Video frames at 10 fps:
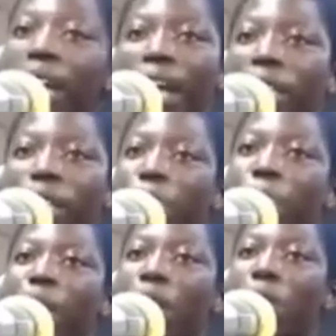an ka se
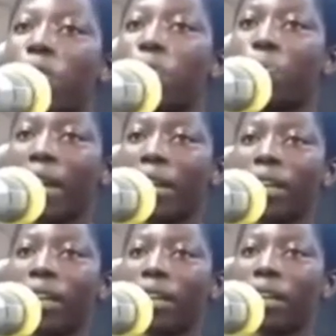bomba old man
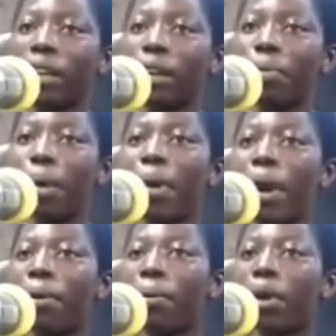
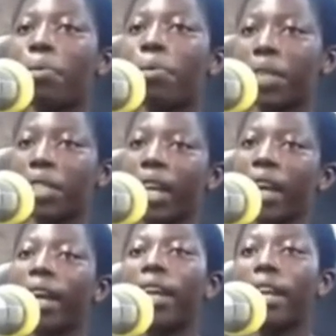papa ko kure bi picture
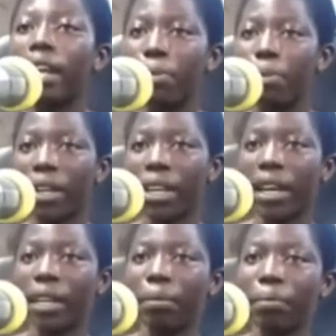ina na e bo dan ni